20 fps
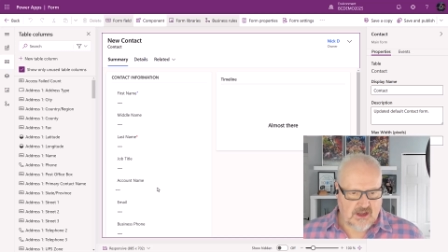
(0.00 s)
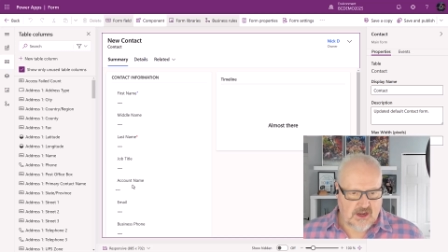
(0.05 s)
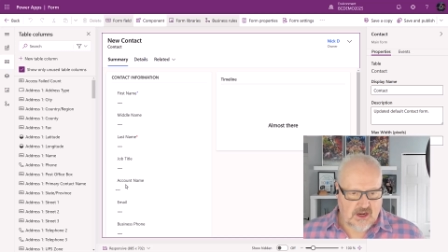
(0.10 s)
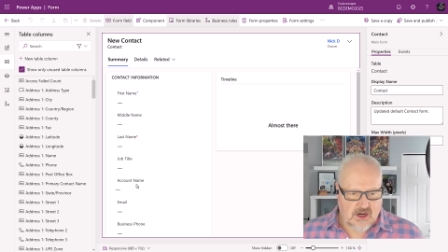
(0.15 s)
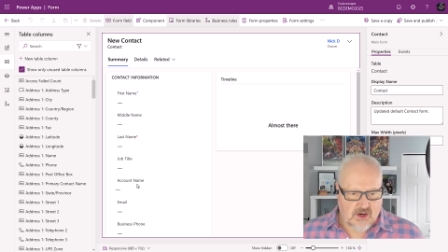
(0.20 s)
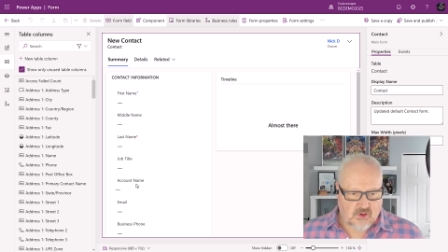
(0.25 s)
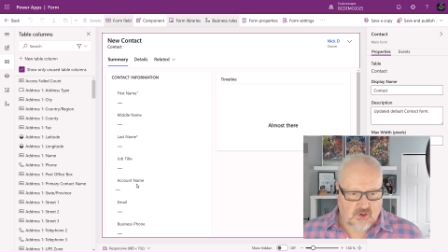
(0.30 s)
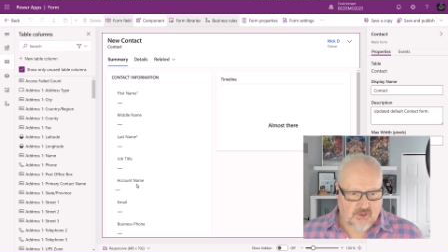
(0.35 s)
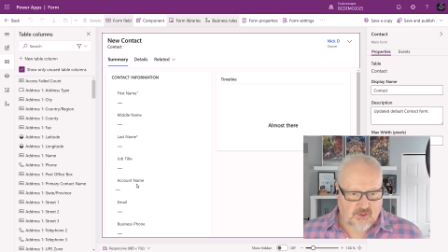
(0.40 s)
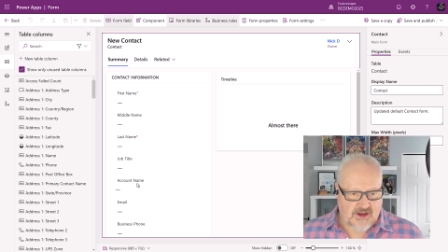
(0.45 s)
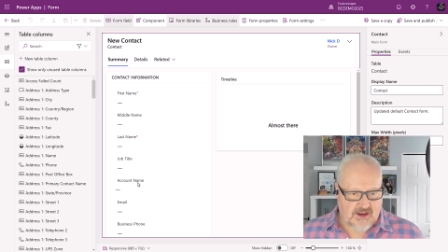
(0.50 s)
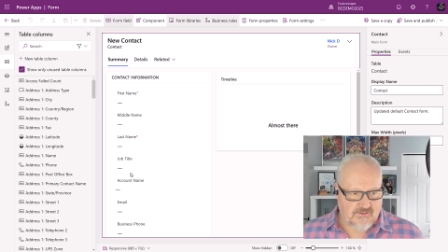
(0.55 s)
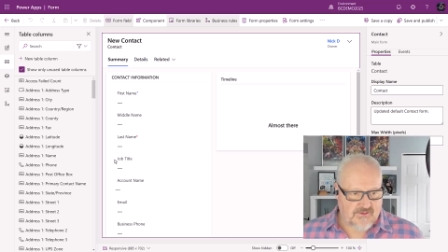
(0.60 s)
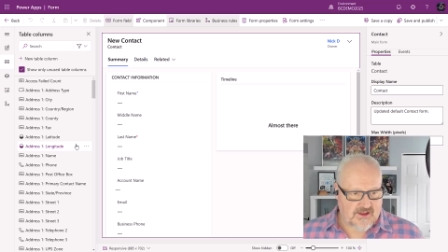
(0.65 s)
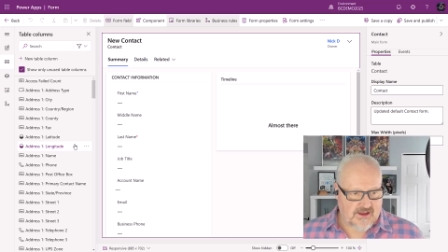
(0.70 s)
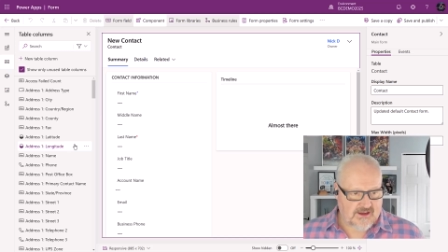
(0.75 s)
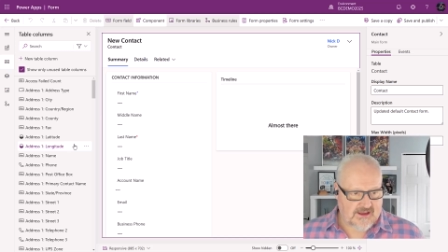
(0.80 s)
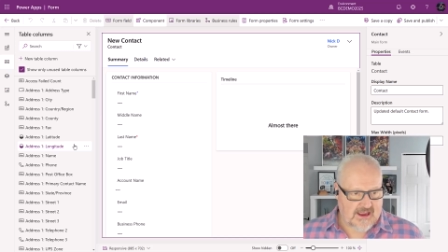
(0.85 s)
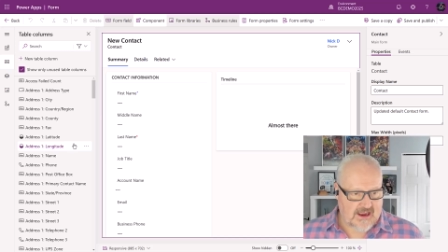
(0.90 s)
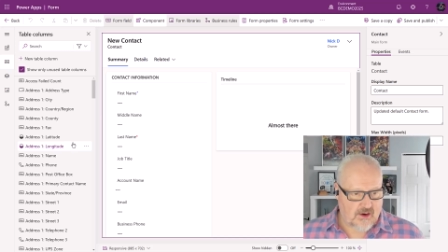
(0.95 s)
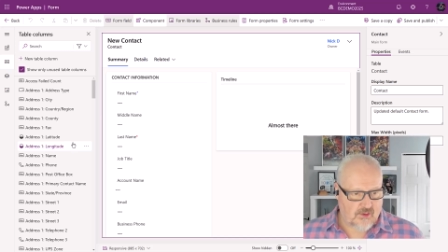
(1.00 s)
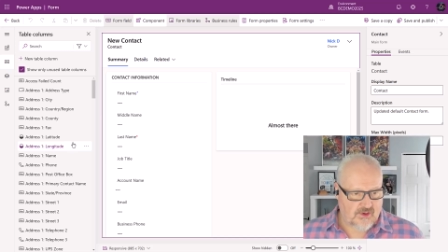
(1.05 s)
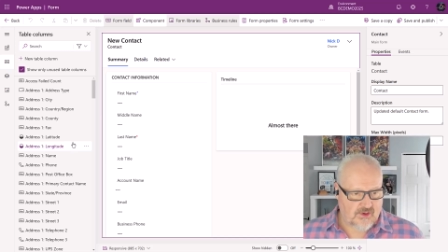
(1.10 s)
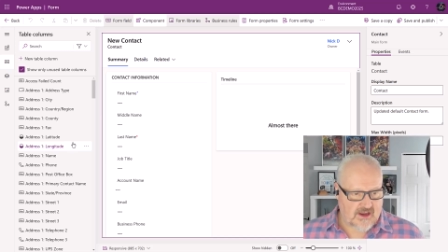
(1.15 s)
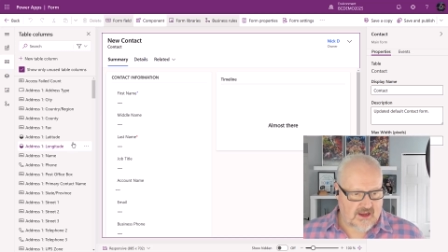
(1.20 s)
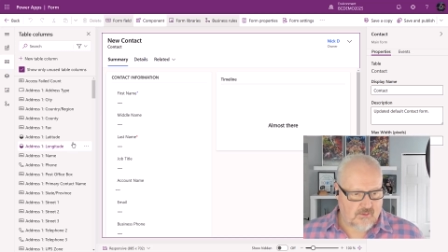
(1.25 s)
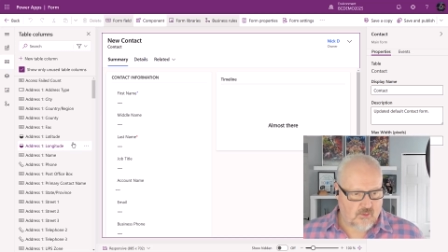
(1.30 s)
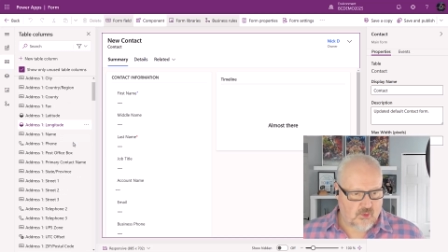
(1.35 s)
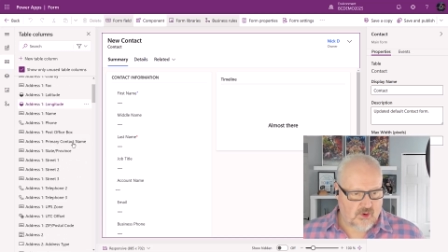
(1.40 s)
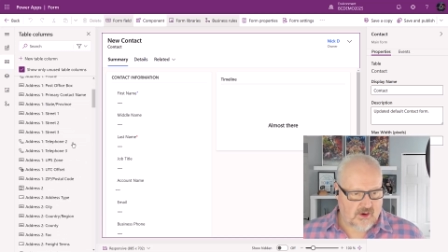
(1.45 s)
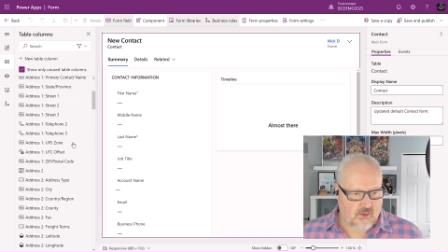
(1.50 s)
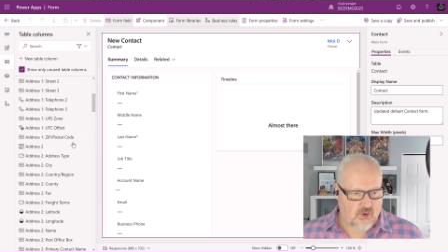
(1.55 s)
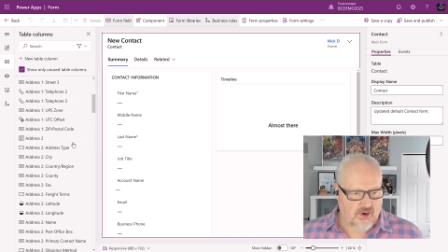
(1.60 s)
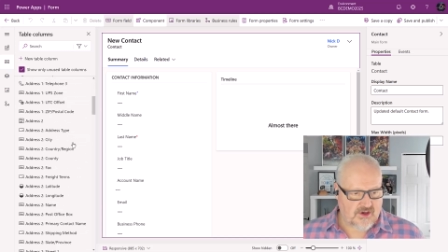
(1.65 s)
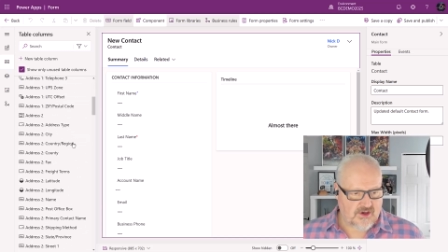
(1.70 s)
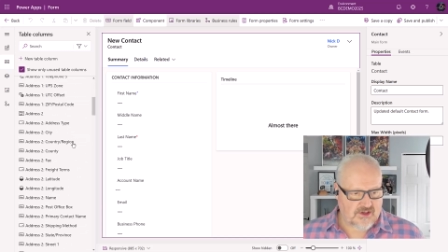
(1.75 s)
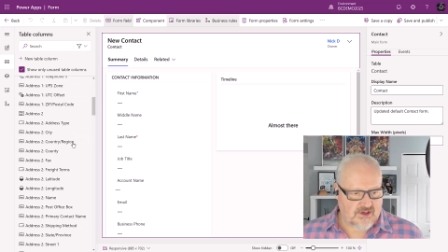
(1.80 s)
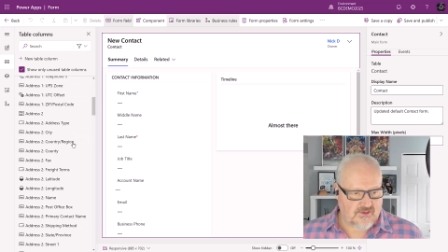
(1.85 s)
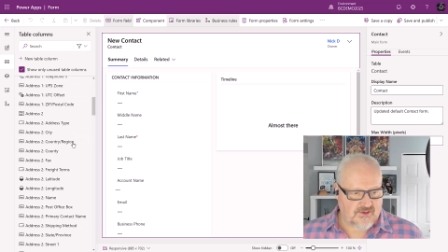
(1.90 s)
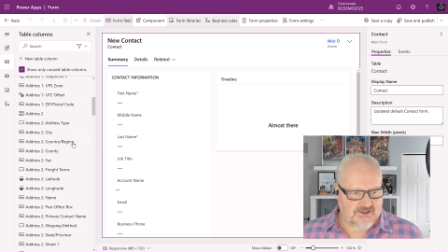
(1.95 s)
where we have the account name, what I want
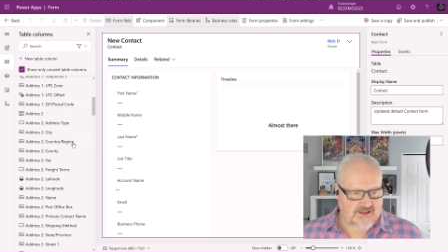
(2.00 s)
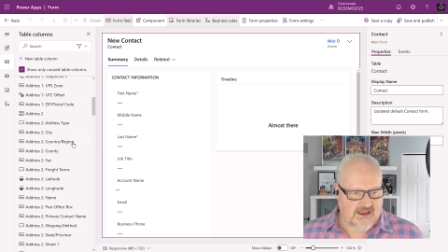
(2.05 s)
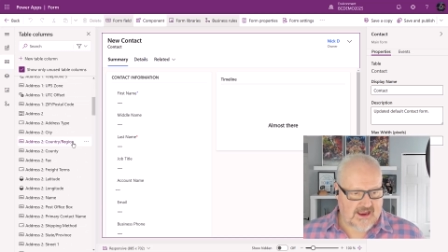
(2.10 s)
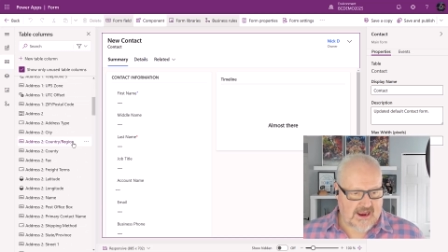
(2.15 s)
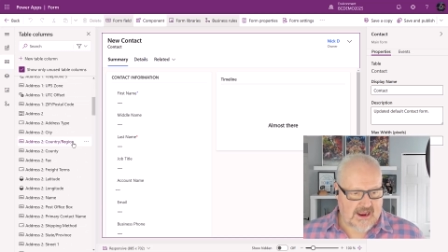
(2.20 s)
to do is